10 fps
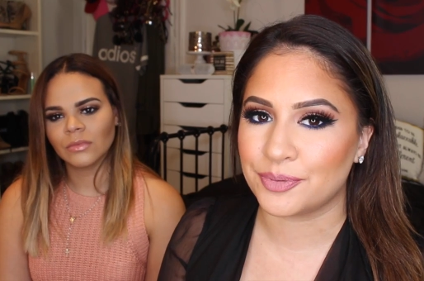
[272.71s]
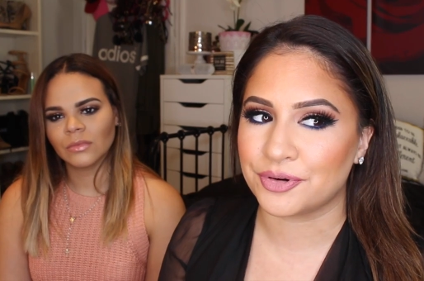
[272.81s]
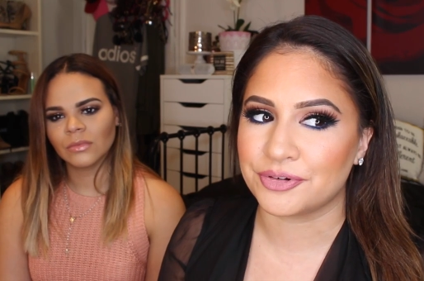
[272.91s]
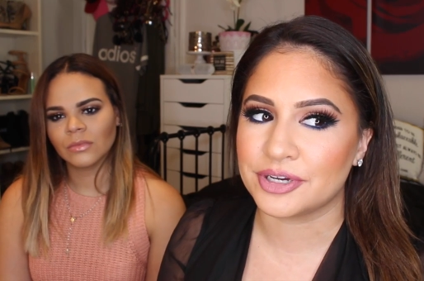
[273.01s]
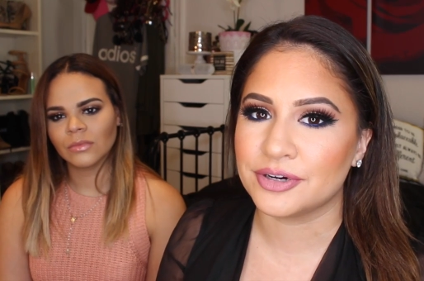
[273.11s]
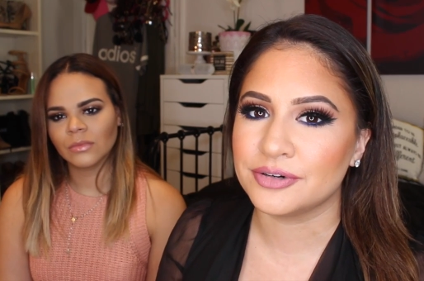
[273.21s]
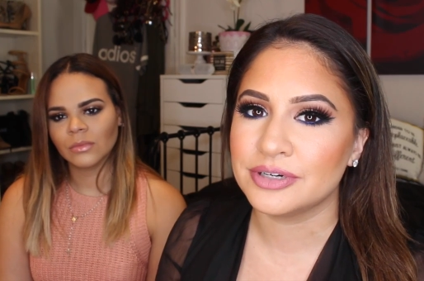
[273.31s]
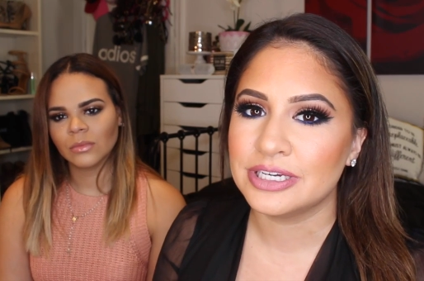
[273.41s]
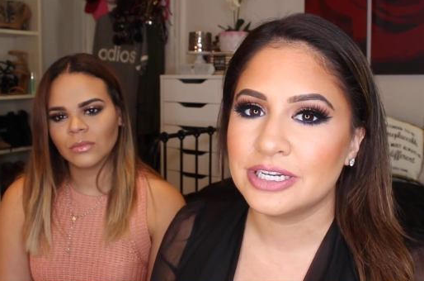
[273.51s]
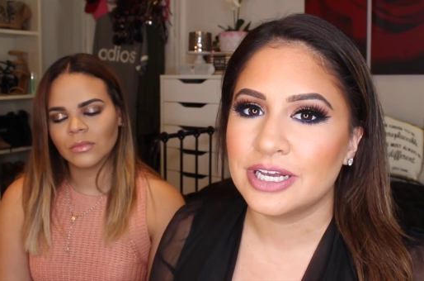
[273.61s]
Speaker 1: in Puerto
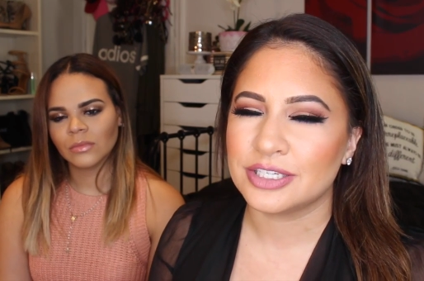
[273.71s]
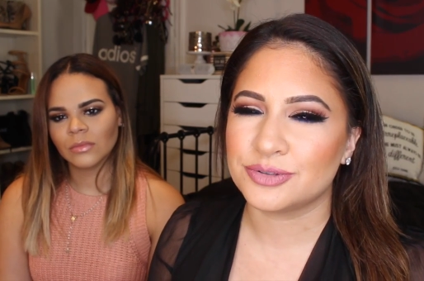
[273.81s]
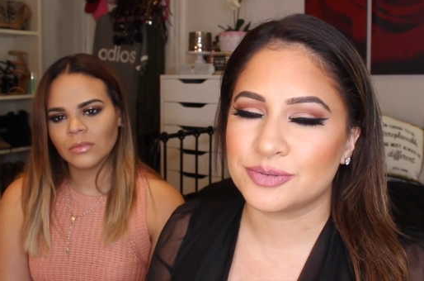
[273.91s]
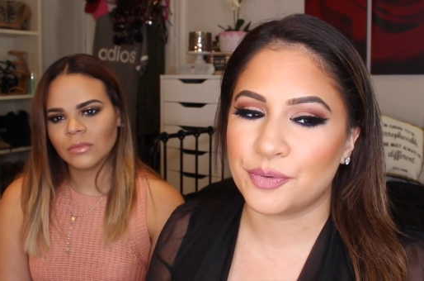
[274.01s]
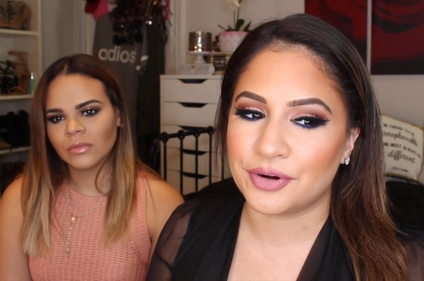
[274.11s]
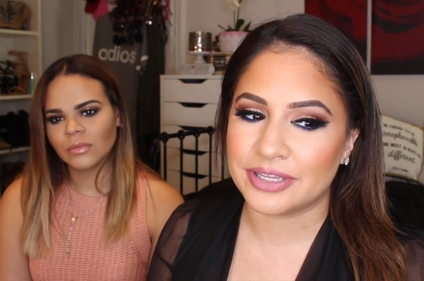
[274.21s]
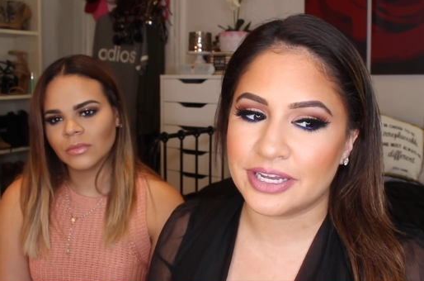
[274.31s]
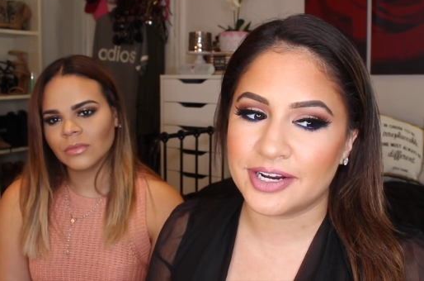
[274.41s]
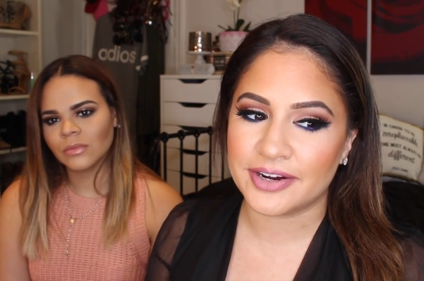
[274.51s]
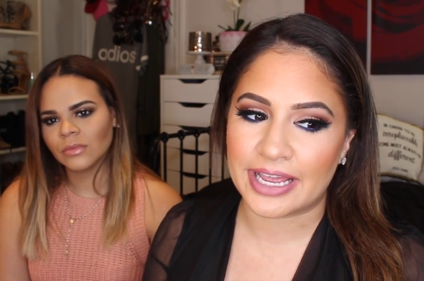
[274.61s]
Rico. She was born
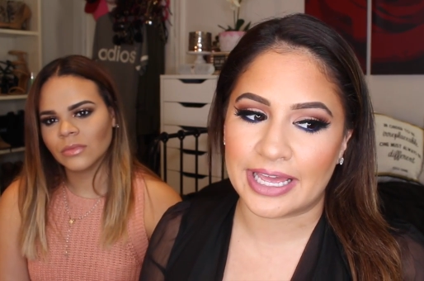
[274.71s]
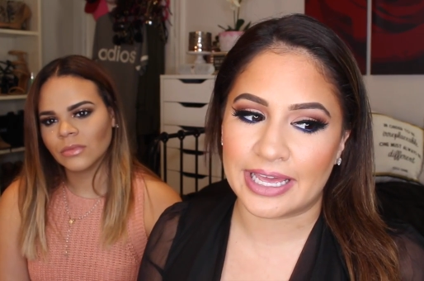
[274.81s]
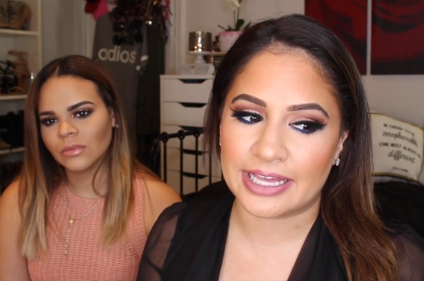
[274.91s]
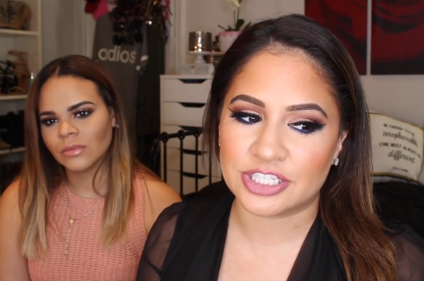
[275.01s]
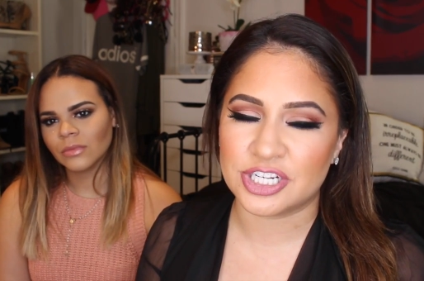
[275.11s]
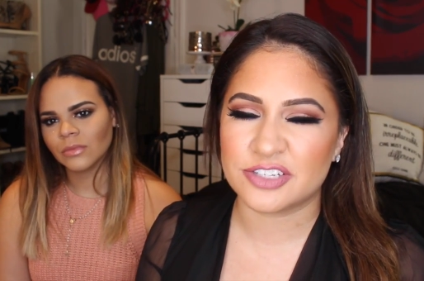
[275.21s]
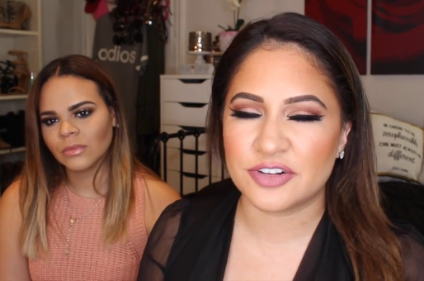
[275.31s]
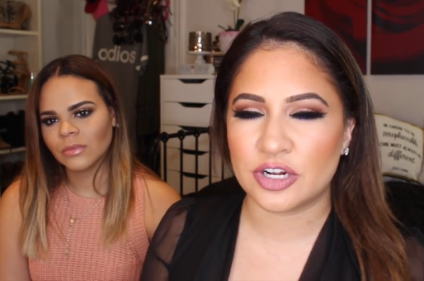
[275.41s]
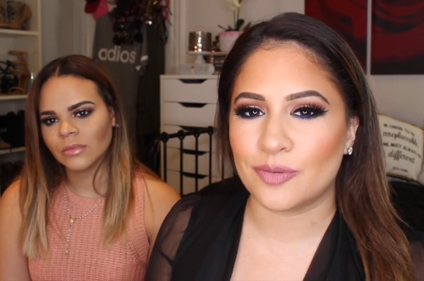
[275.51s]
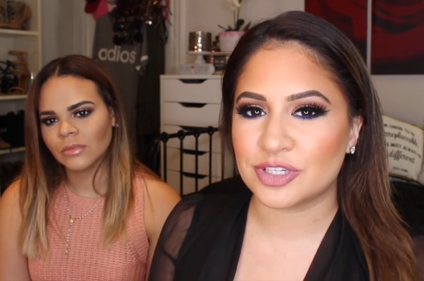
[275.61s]
there and she doesn't
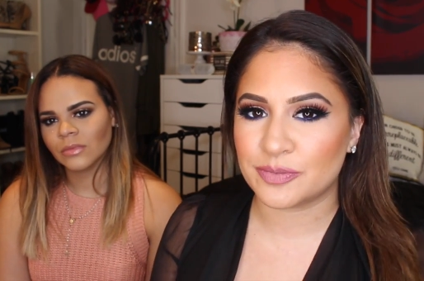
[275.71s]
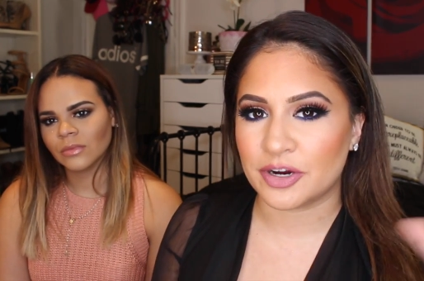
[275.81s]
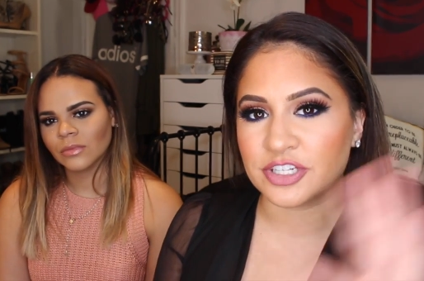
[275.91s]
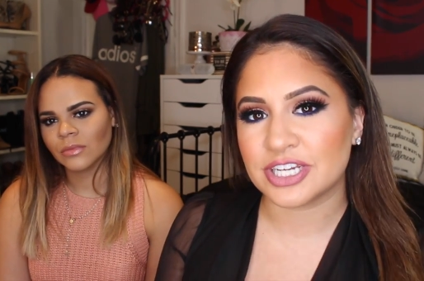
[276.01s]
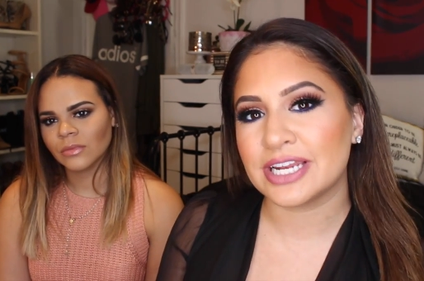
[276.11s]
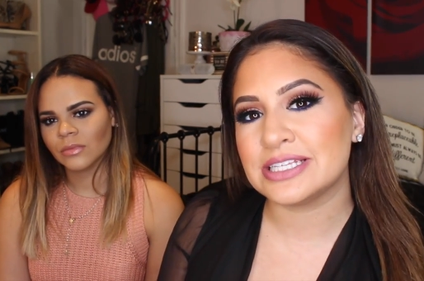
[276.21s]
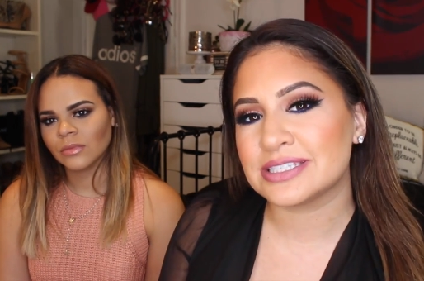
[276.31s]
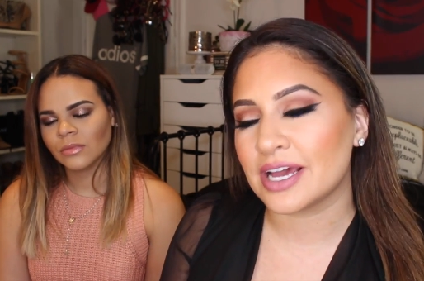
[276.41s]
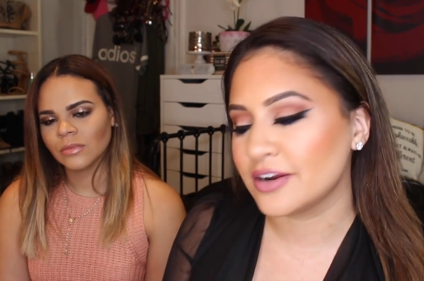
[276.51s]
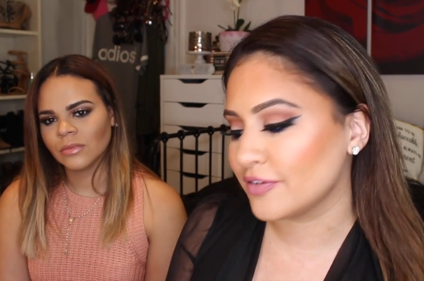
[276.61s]
really know much about her Chinese
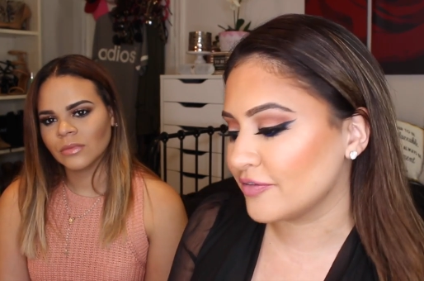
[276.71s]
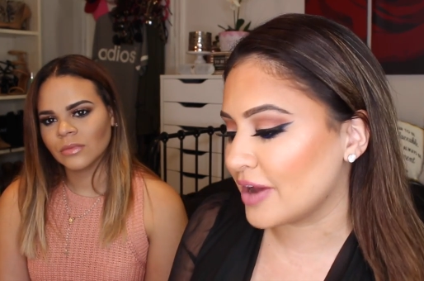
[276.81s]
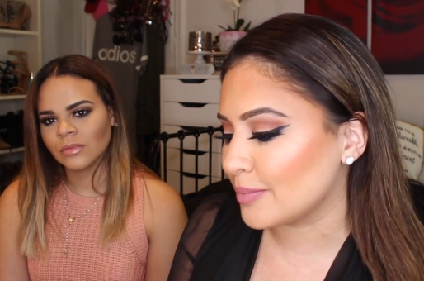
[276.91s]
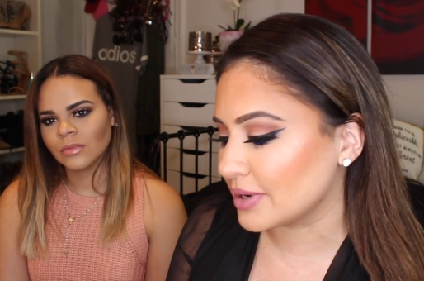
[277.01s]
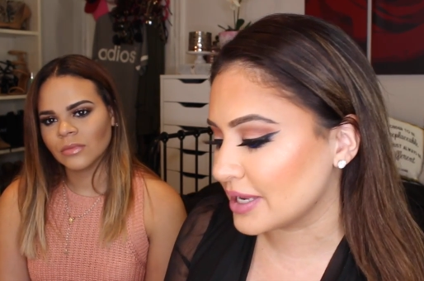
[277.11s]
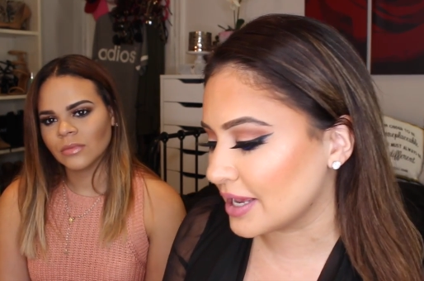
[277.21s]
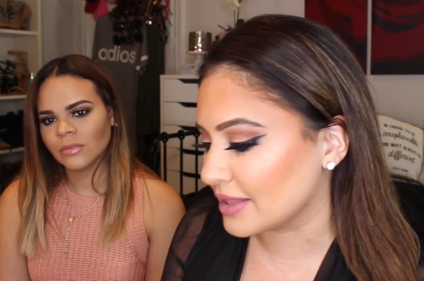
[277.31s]
side of her family.